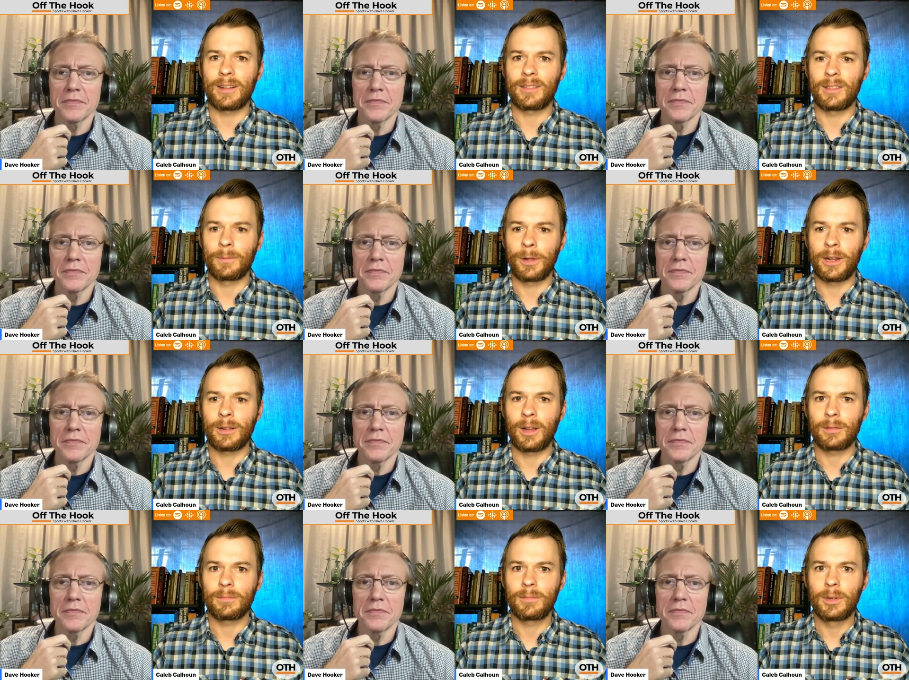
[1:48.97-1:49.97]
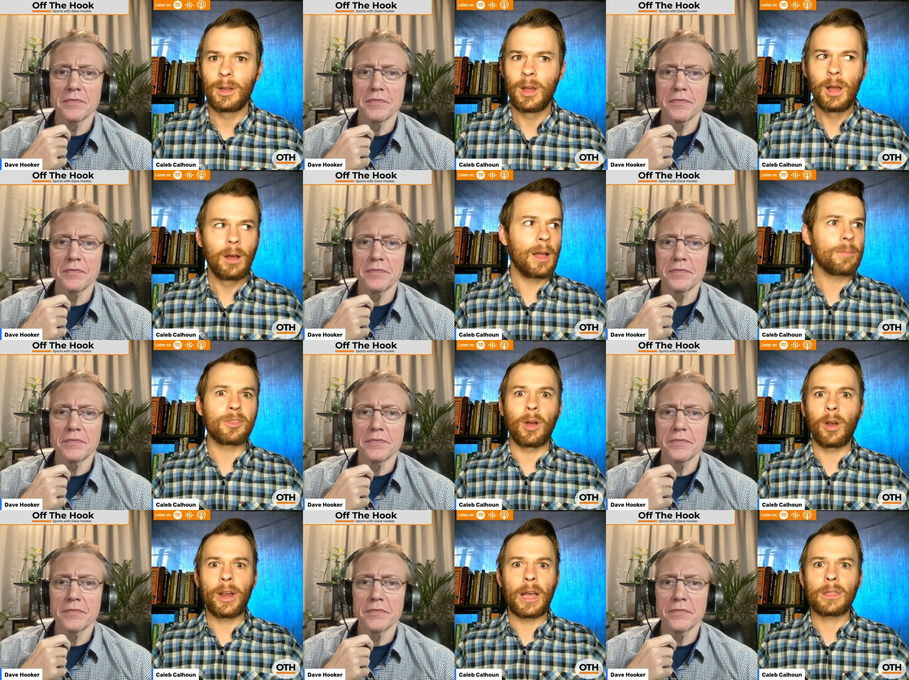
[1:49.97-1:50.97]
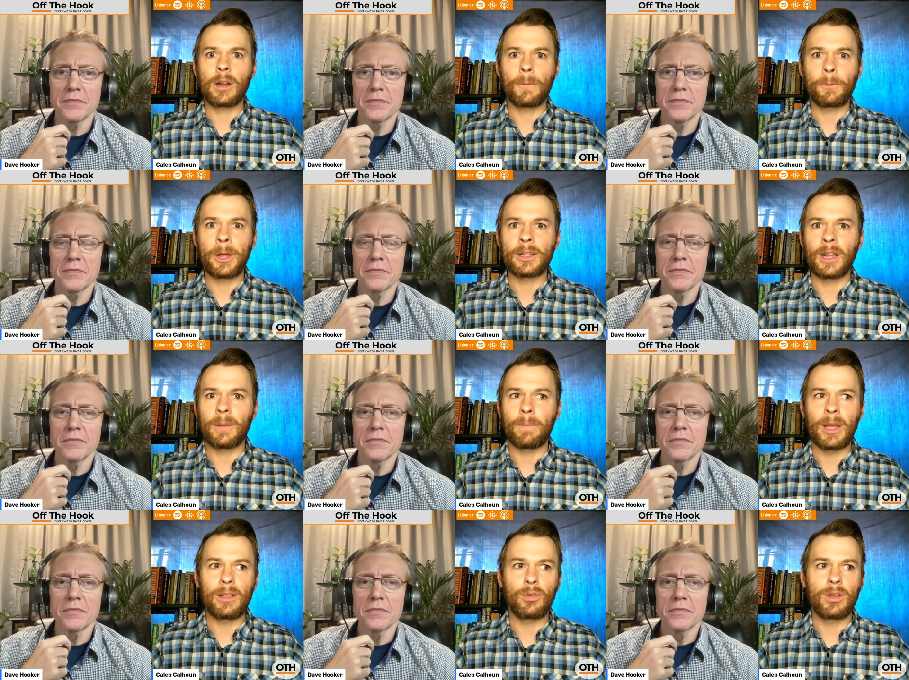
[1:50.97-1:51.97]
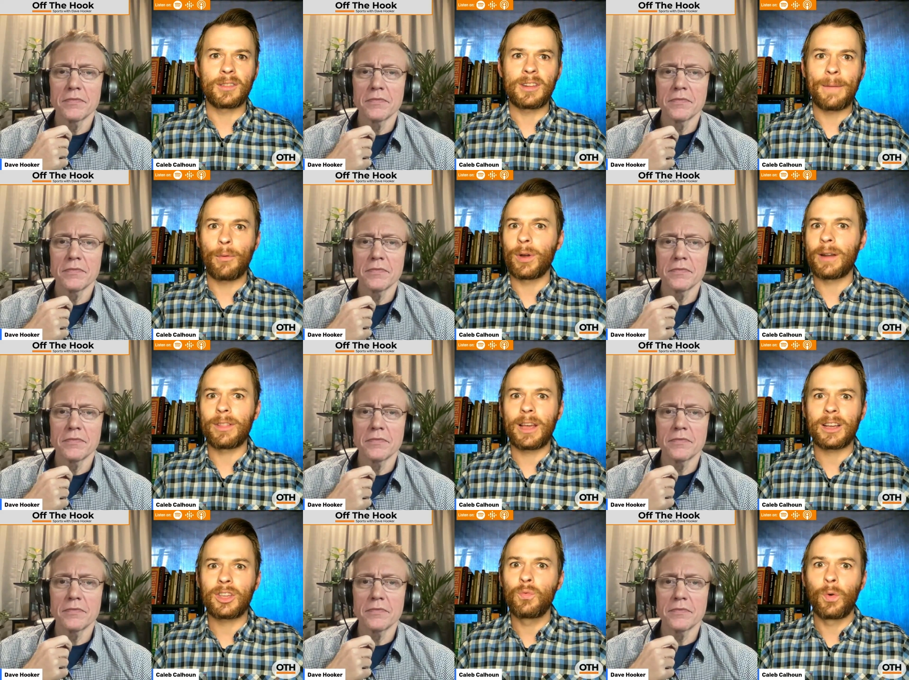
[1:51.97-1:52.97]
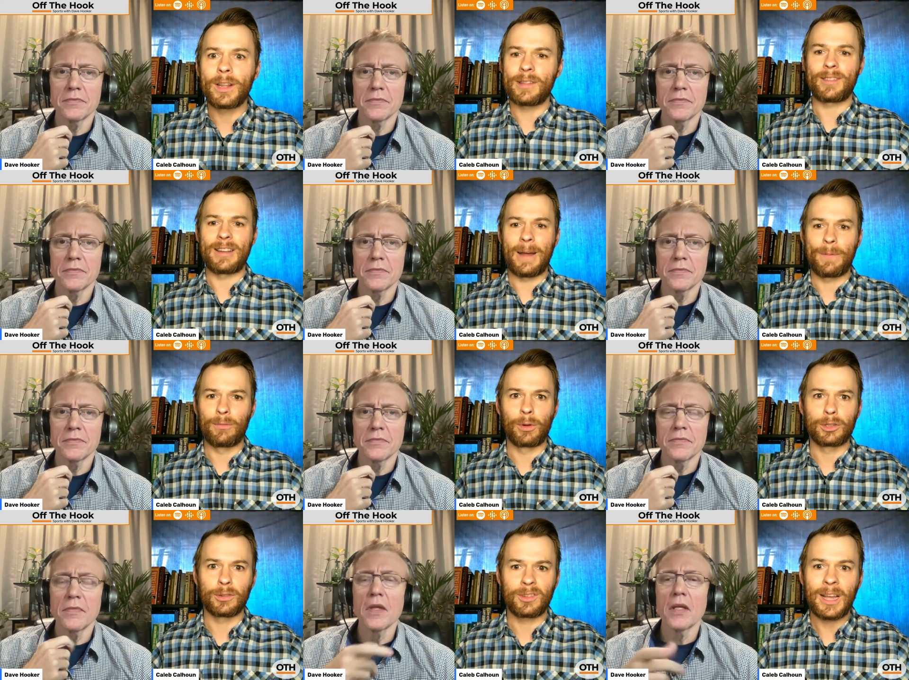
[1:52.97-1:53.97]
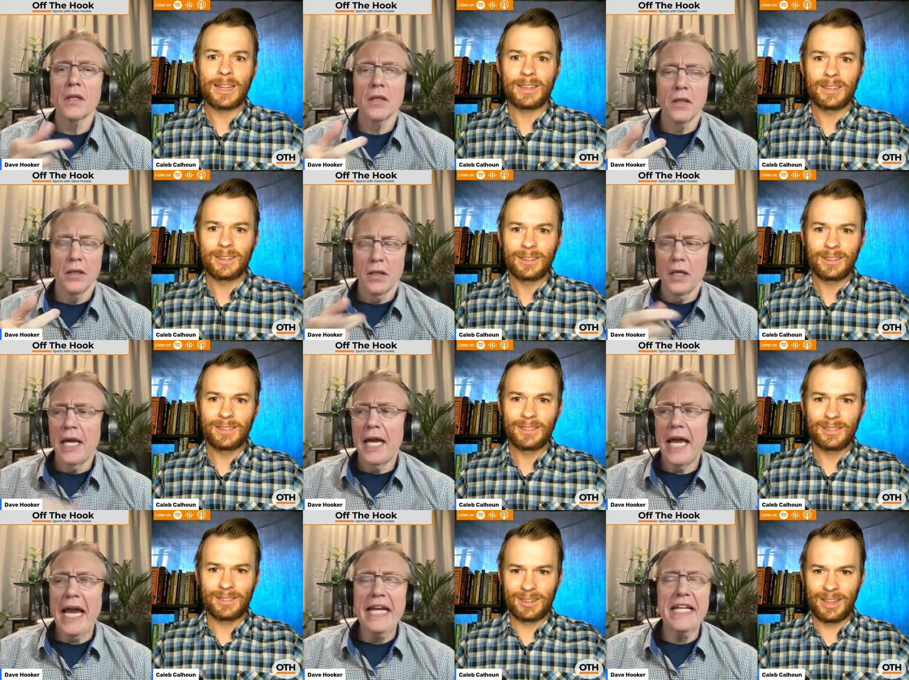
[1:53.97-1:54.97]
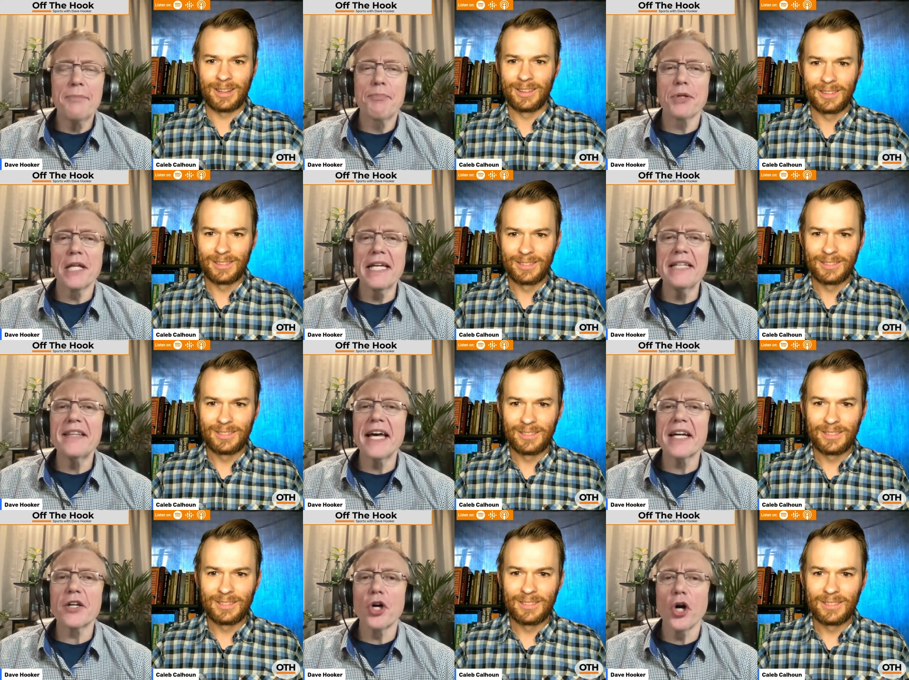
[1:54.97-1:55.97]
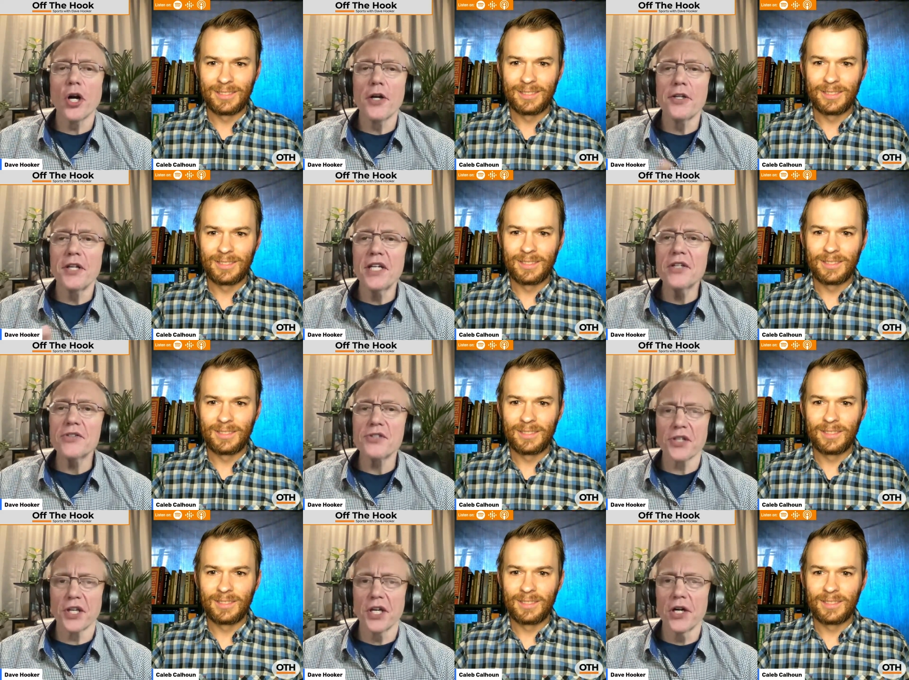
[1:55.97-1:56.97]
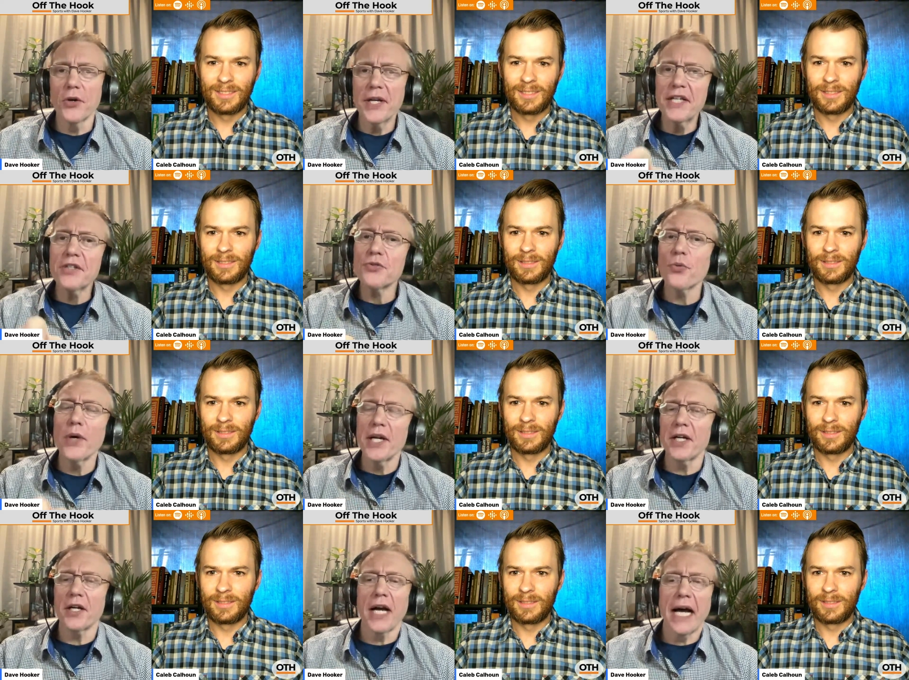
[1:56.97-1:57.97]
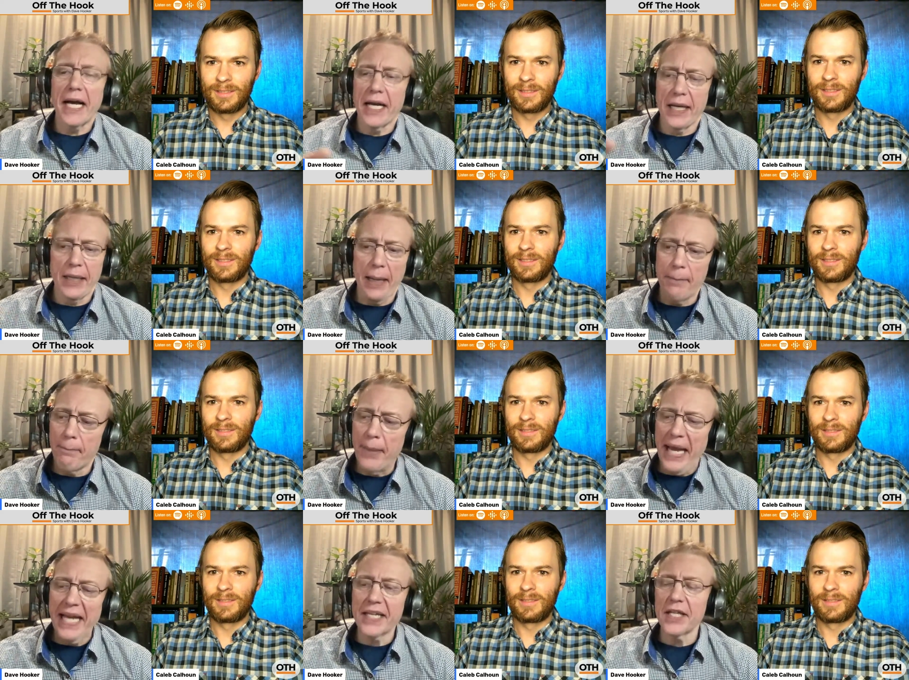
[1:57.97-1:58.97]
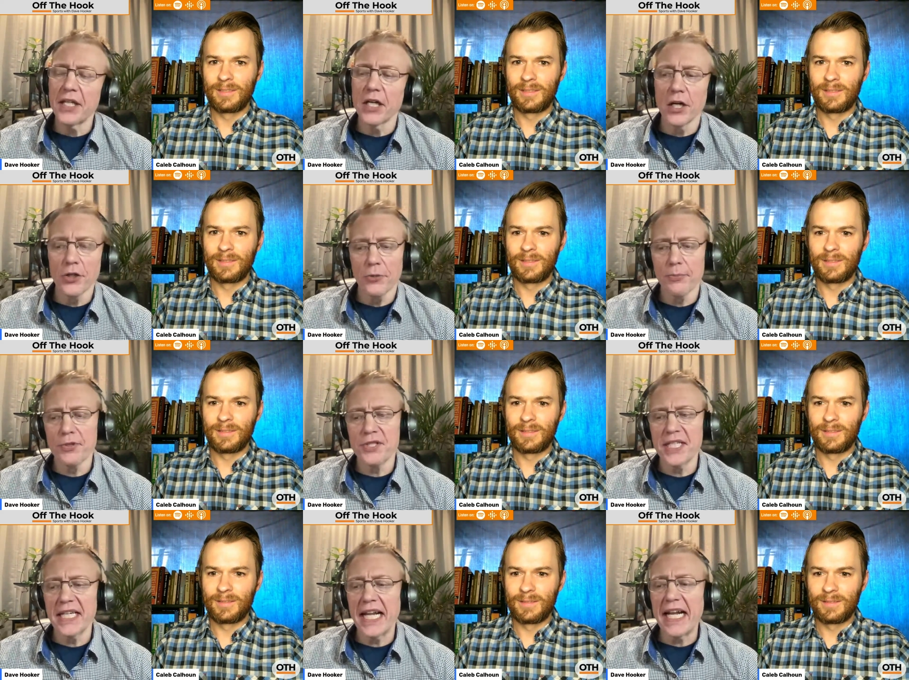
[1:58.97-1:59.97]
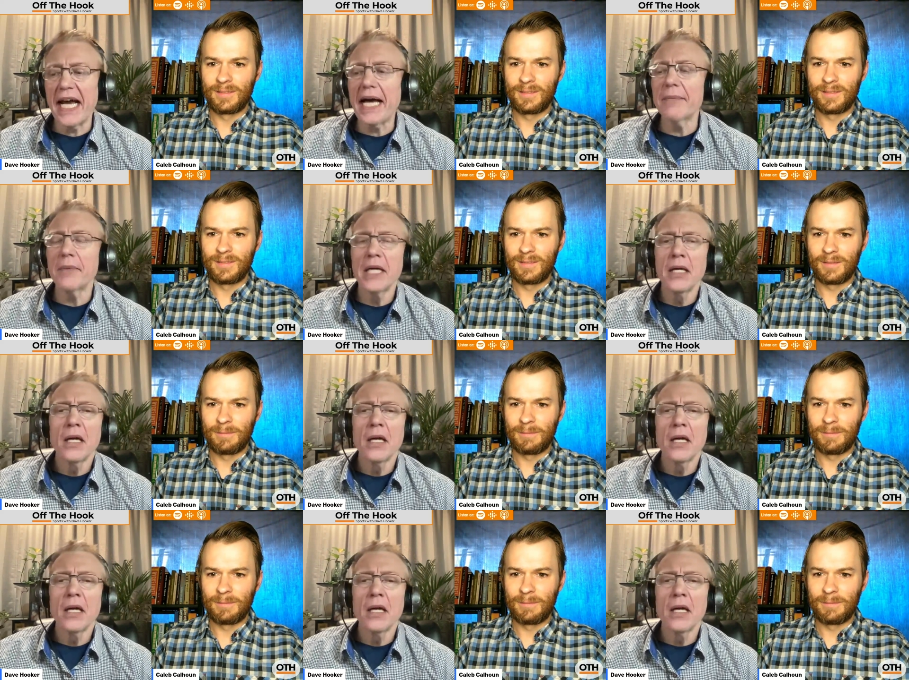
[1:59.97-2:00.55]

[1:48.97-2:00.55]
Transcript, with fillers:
Speaker 1: seconds of the play clock. Well, I'm sorry. I thought a play clock meant you could snap it whenever the heck you wanted to snap it once you're set
Speaker 2: and he played that card years ago. Here's where I, I'm backing you 100%. And I'm,